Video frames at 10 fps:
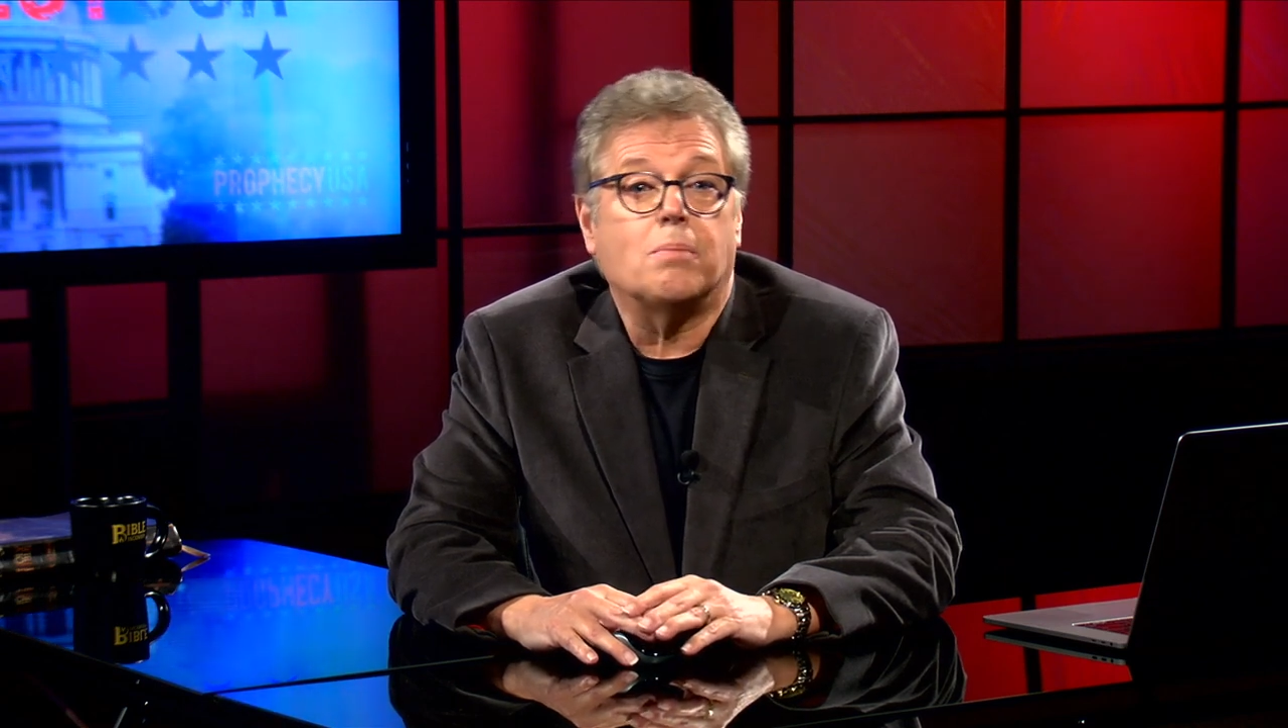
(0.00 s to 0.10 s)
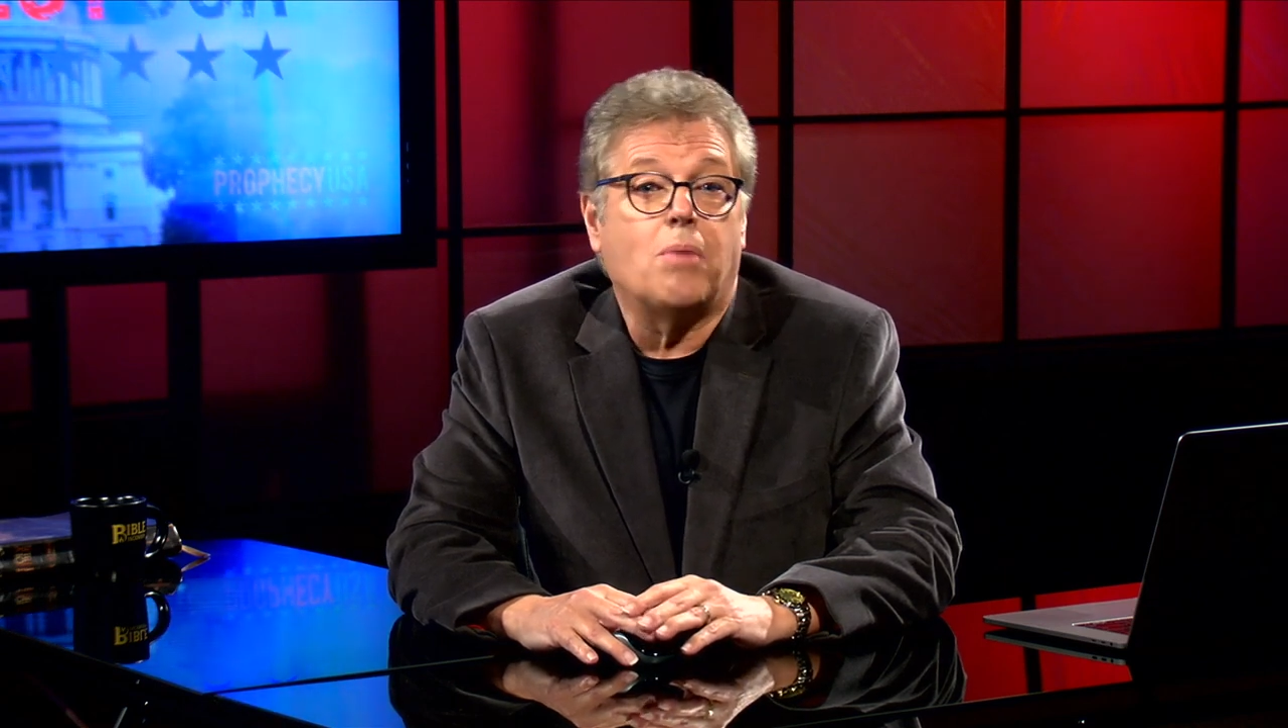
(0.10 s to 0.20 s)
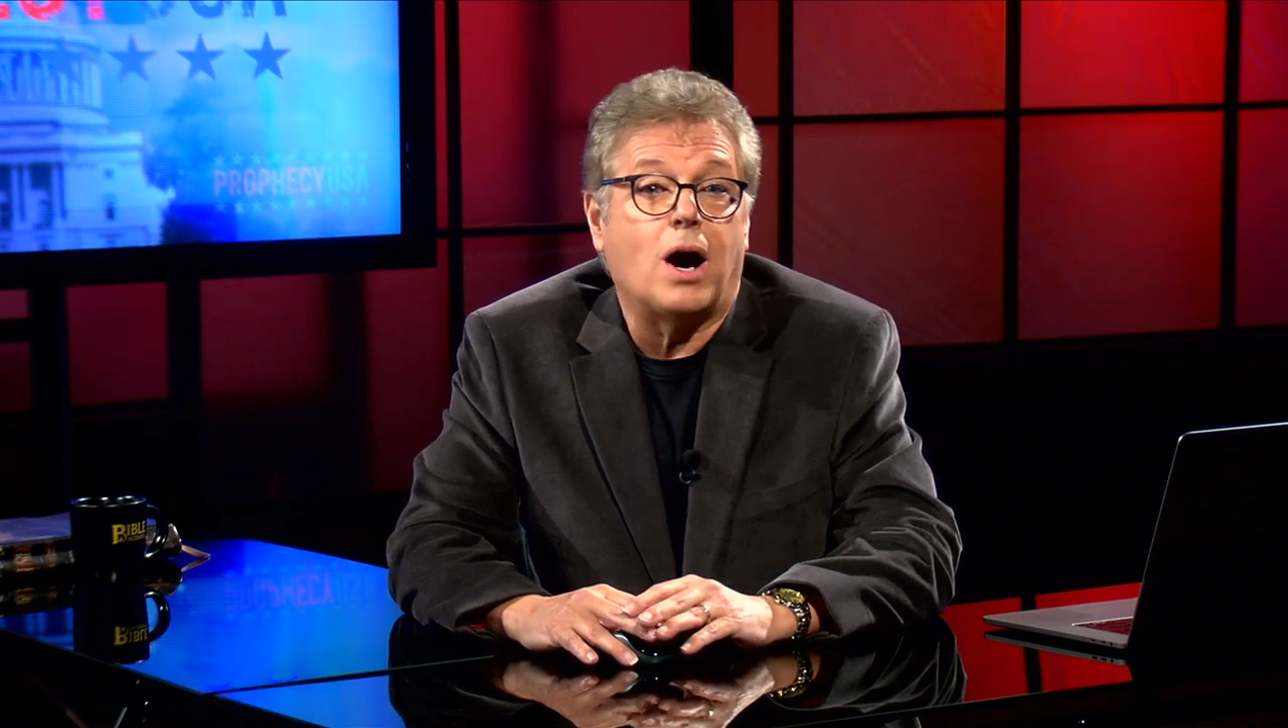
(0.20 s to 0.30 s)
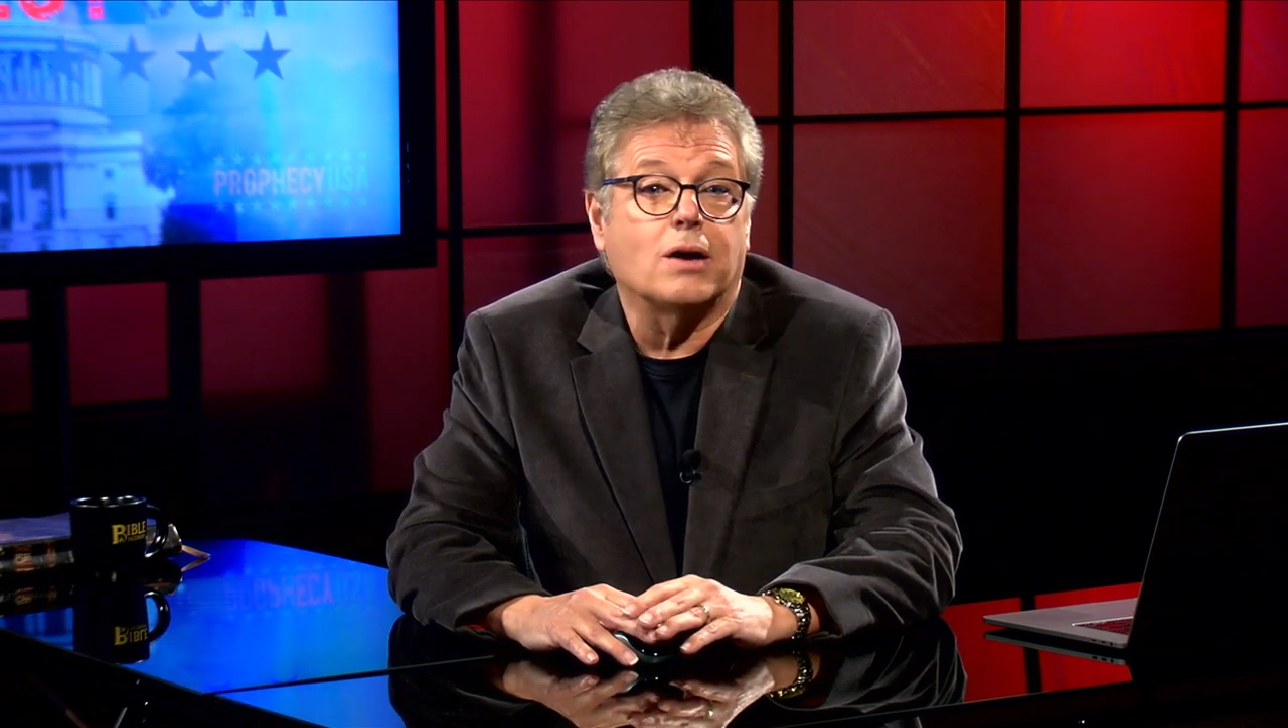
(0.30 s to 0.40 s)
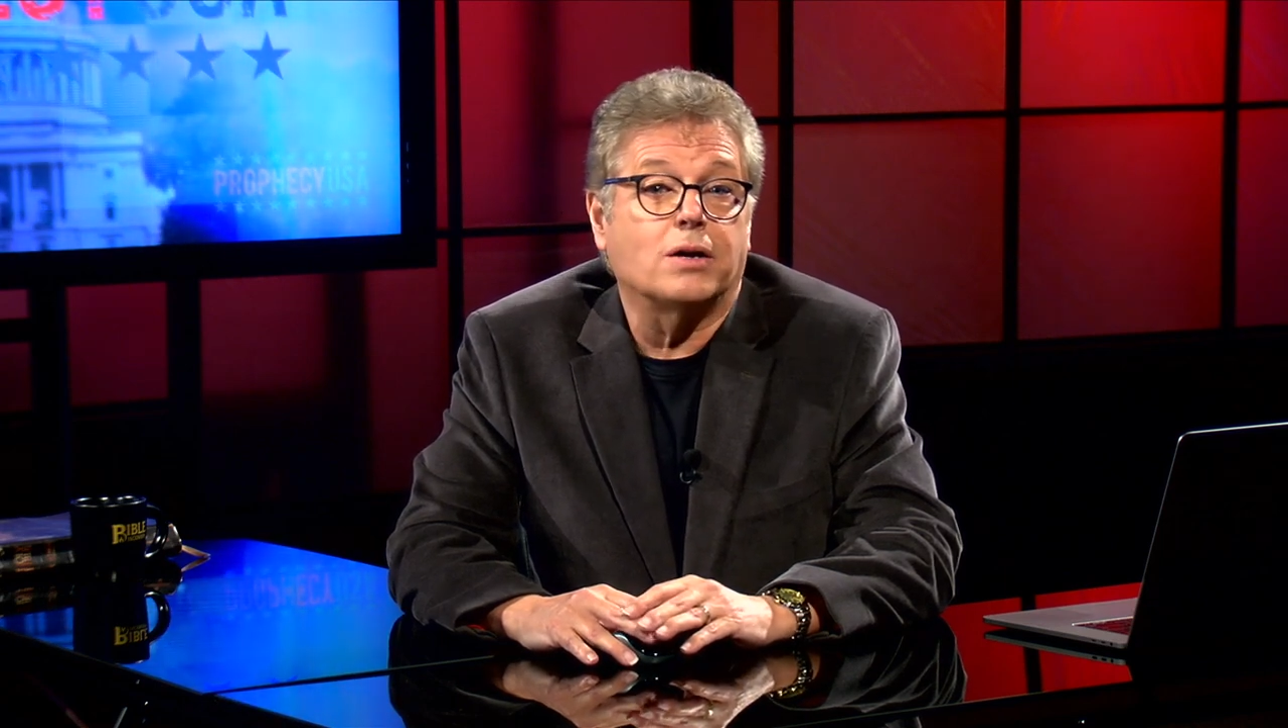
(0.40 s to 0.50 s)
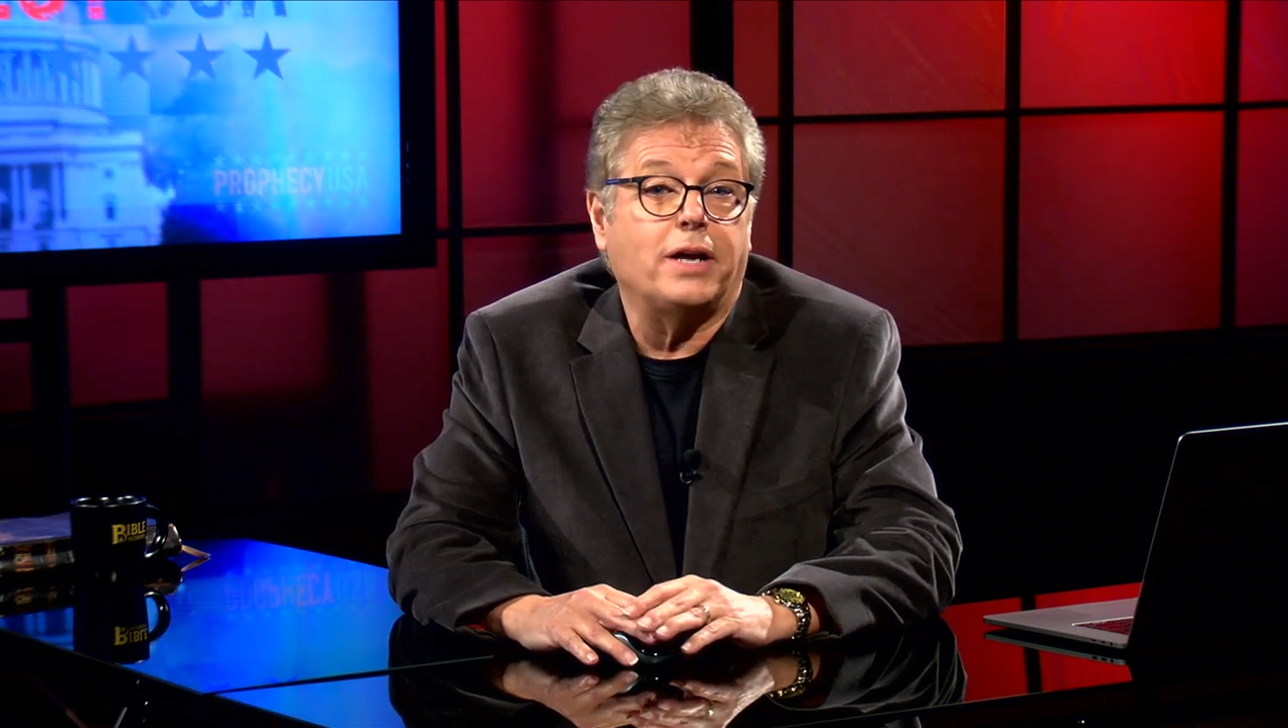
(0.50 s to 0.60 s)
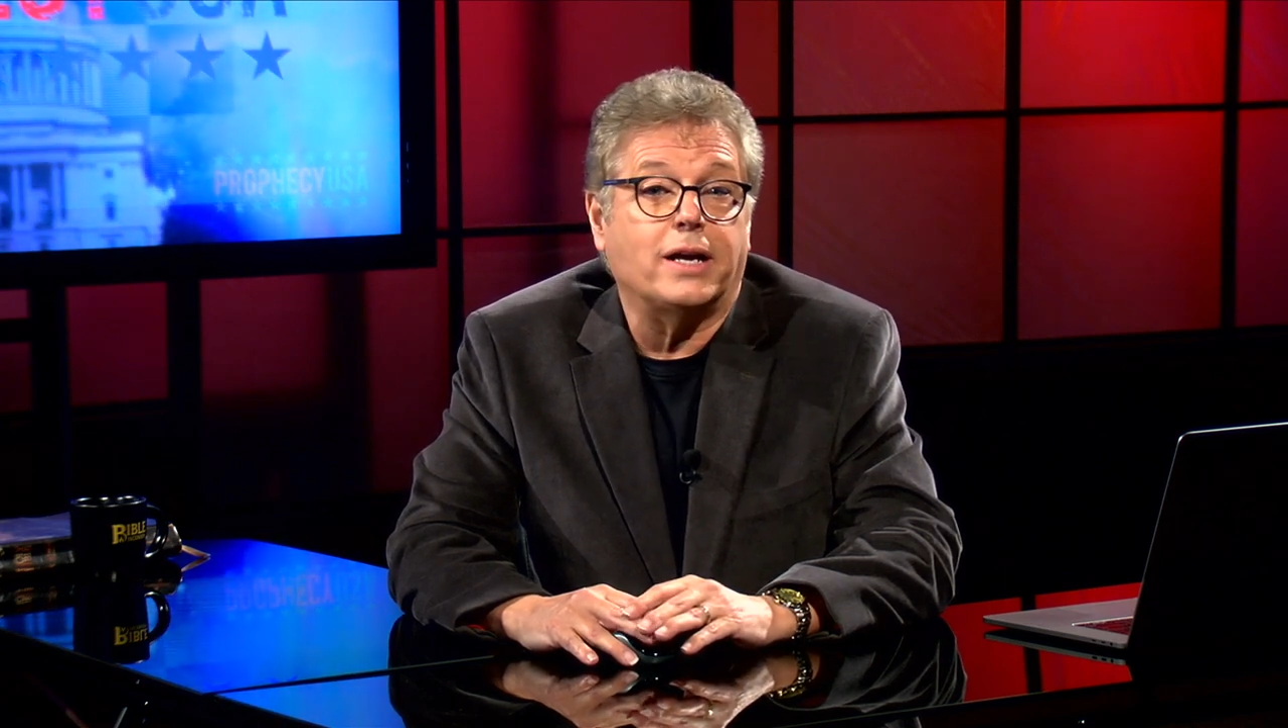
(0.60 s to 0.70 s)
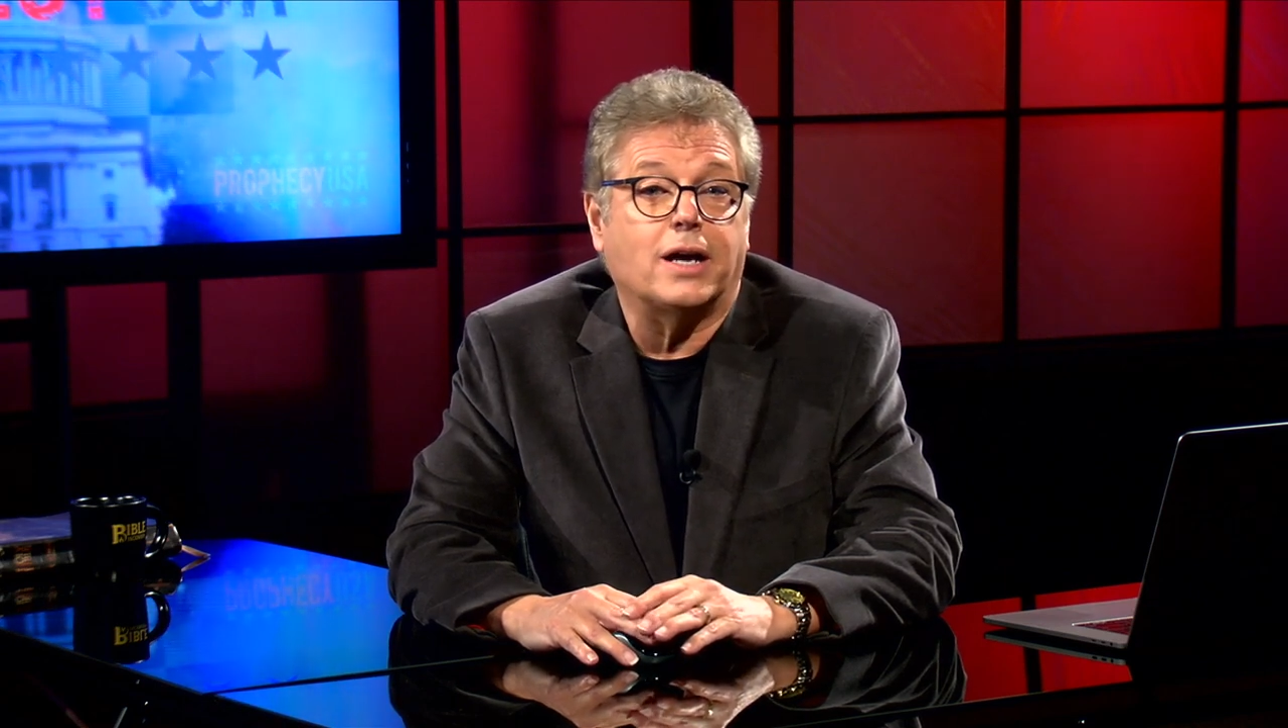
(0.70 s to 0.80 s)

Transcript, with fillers: modern day